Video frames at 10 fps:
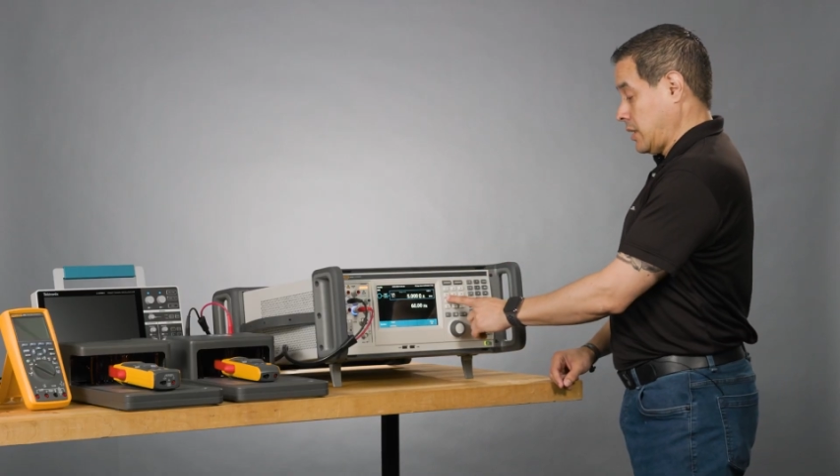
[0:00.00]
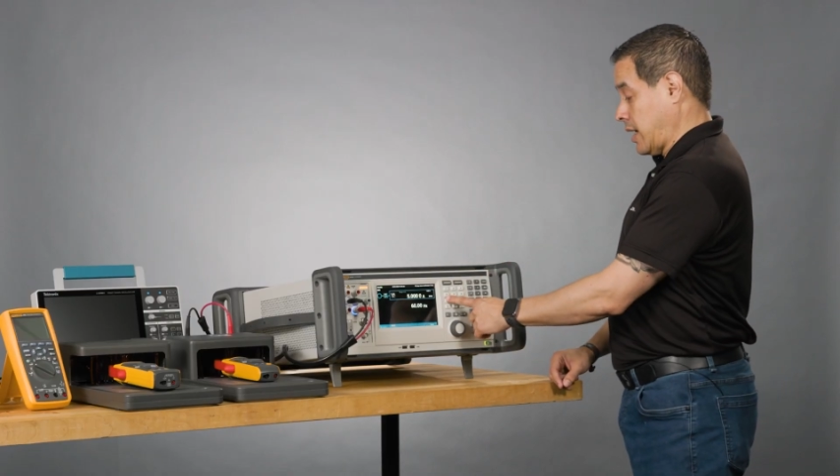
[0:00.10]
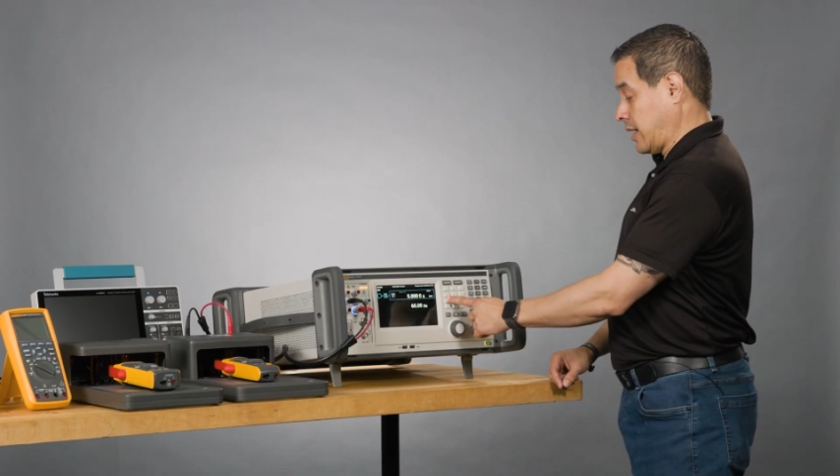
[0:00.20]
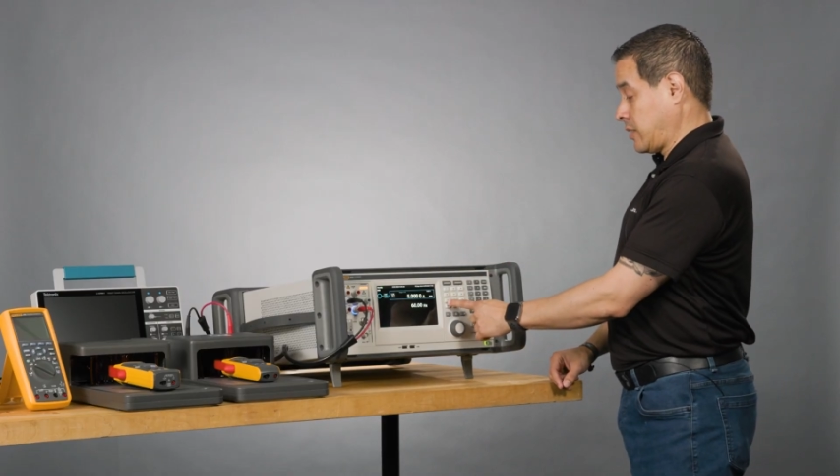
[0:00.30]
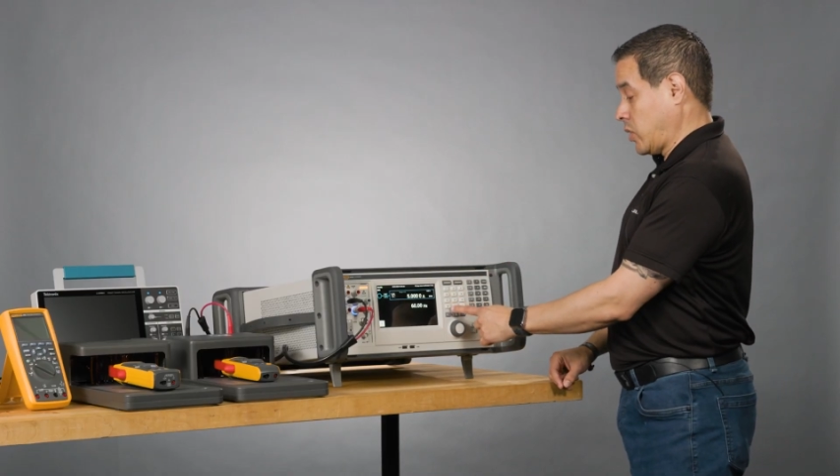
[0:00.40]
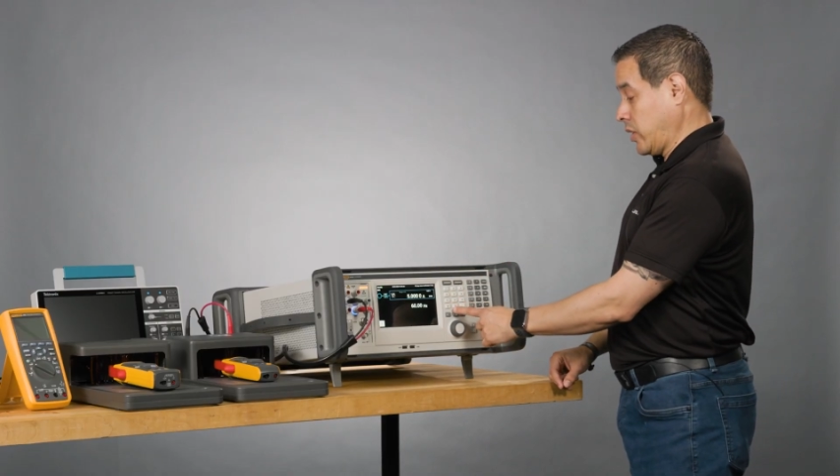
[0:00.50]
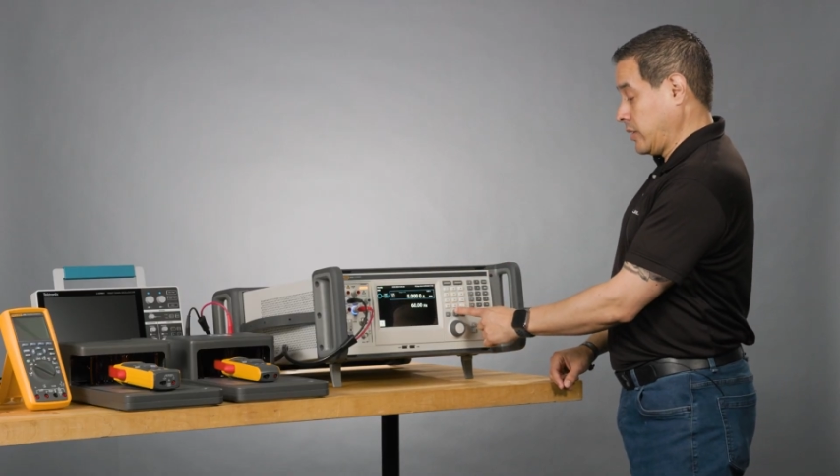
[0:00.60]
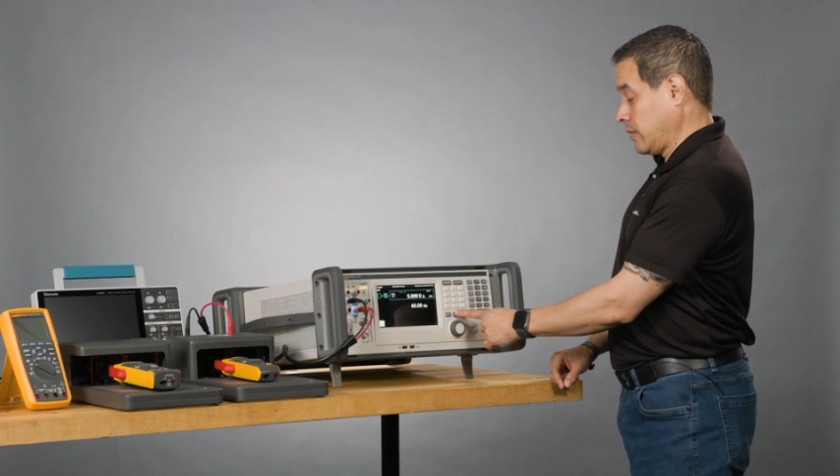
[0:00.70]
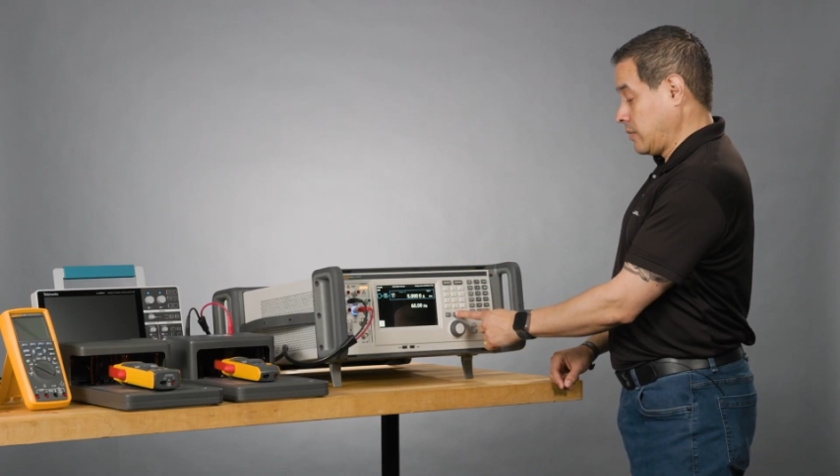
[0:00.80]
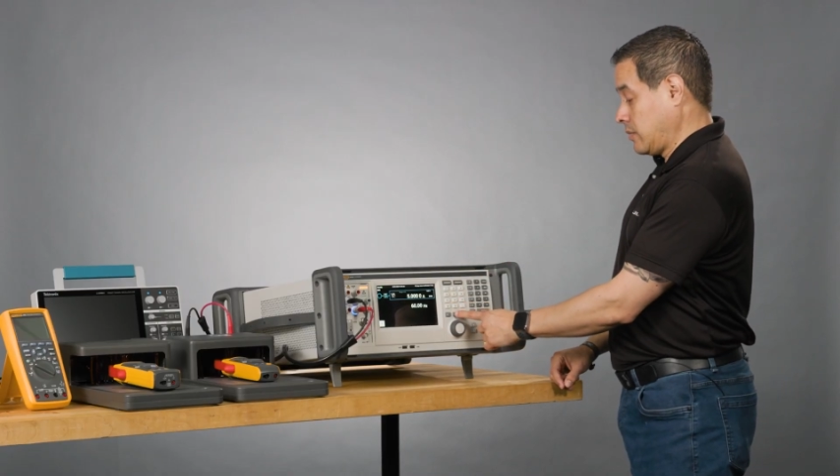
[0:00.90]
Next
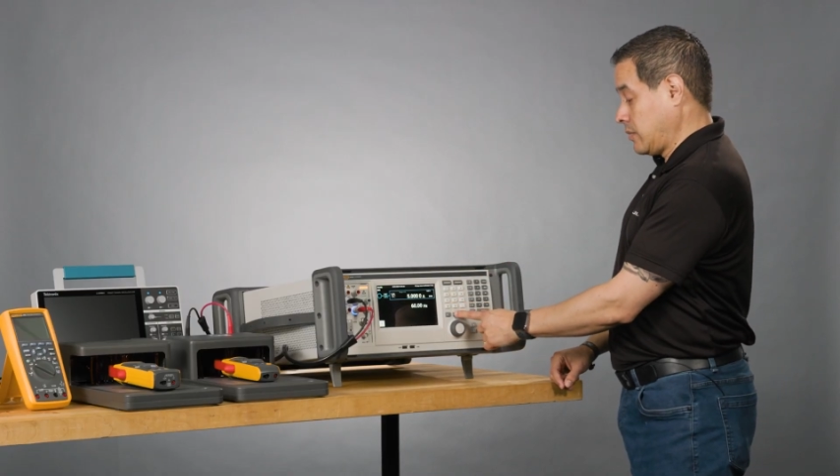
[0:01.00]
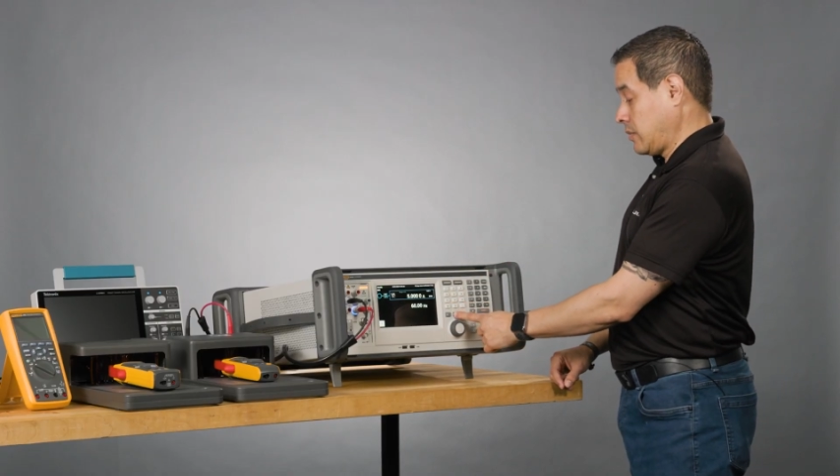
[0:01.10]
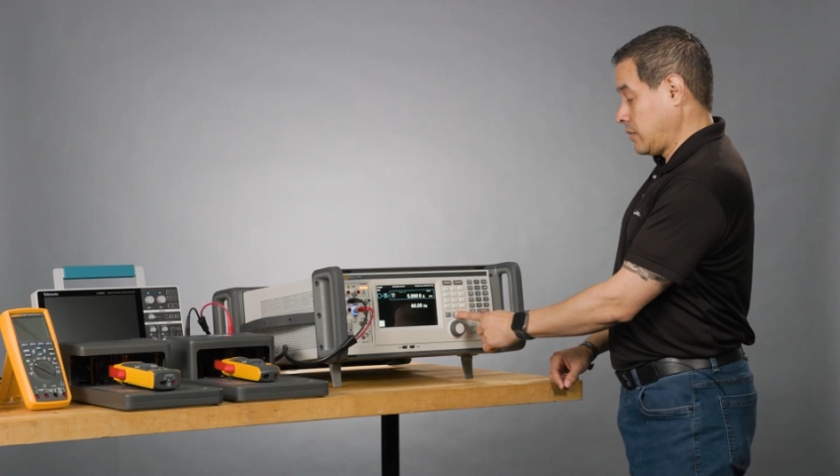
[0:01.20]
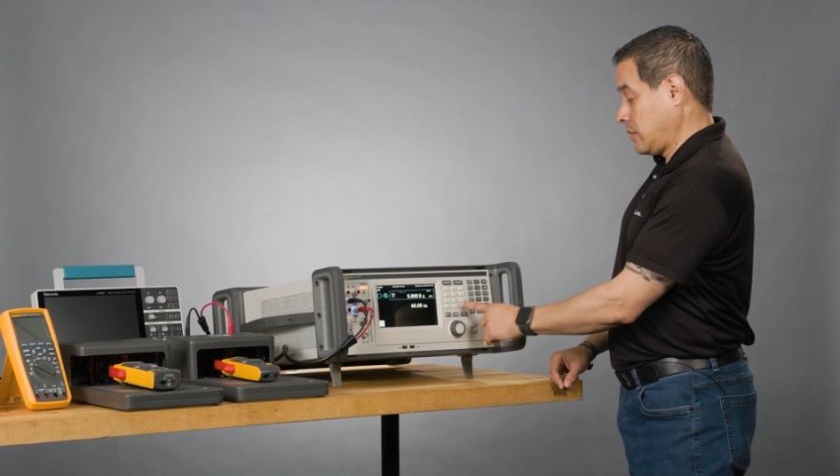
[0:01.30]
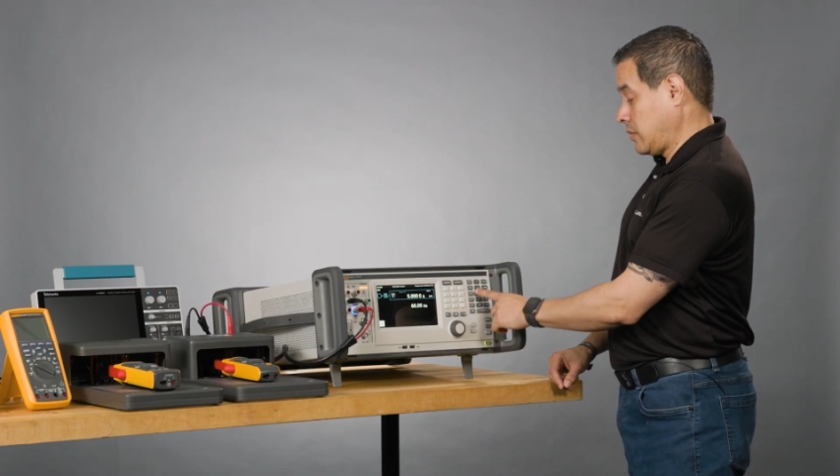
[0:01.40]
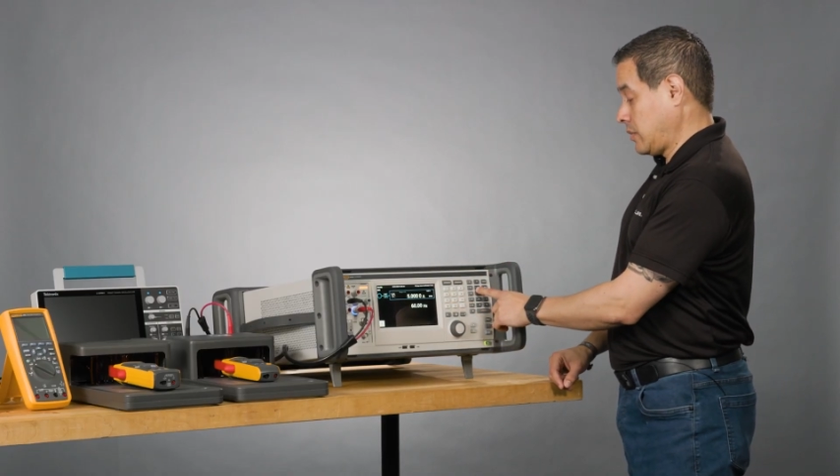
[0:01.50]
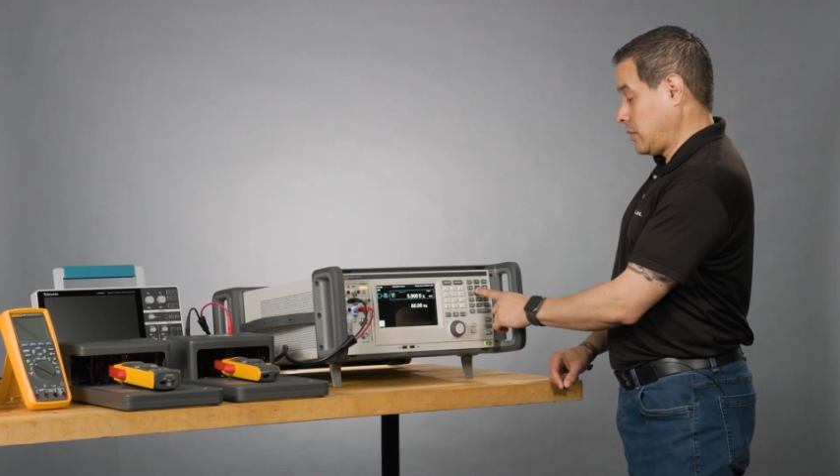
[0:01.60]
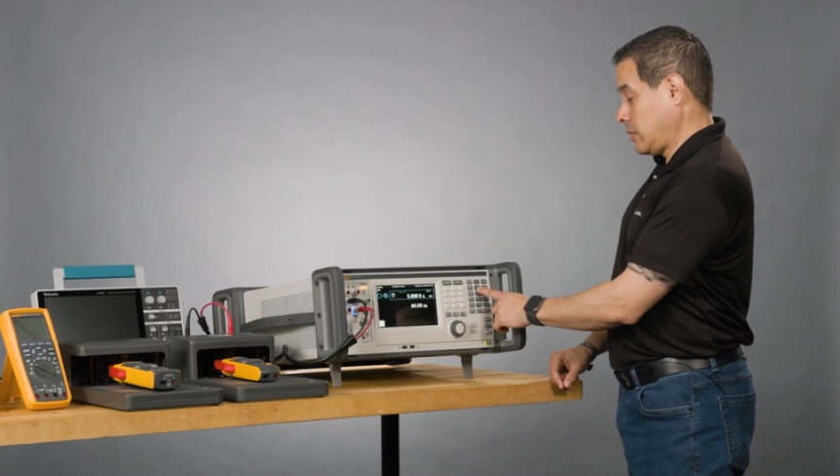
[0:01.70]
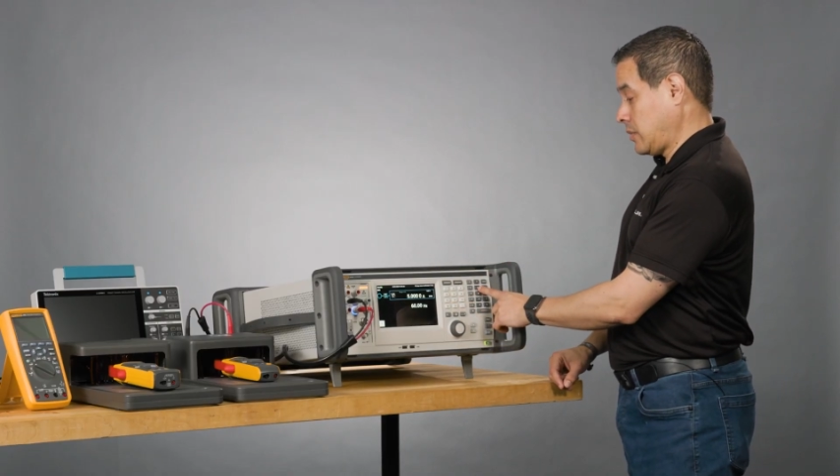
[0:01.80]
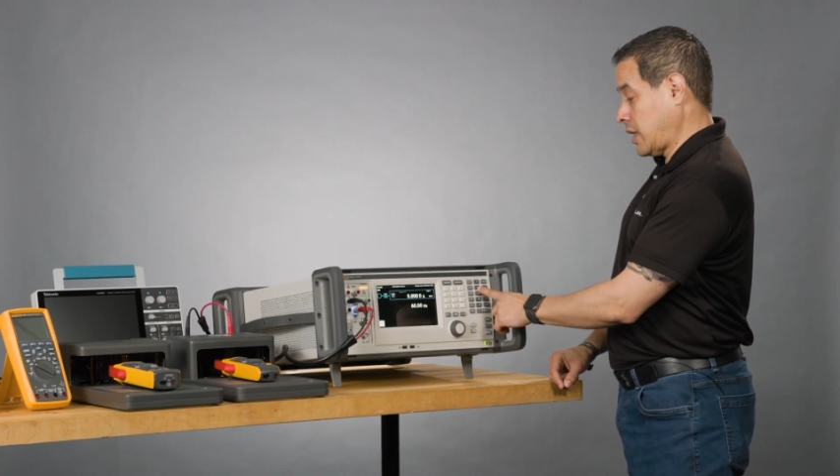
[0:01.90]
point,
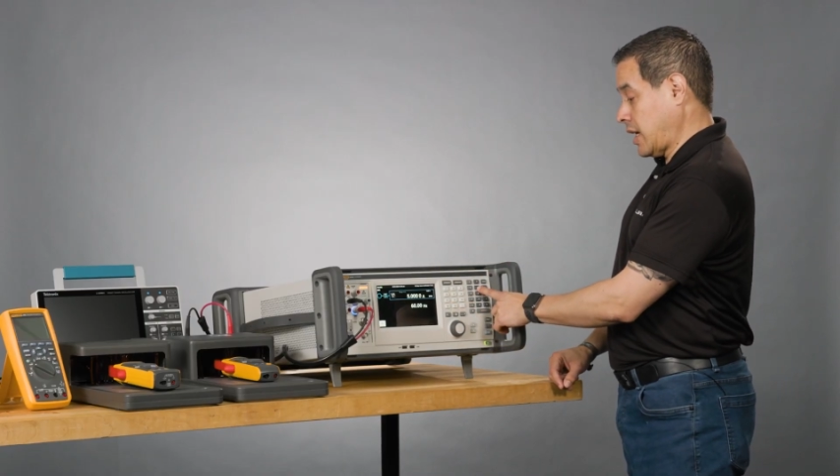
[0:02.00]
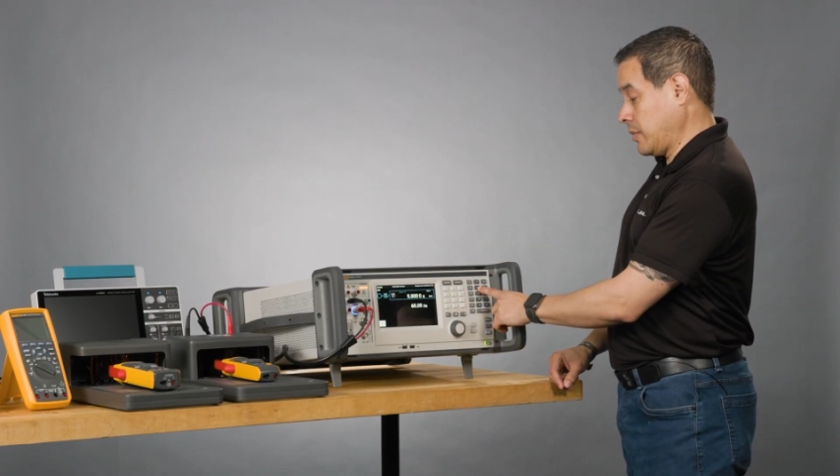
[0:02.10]
10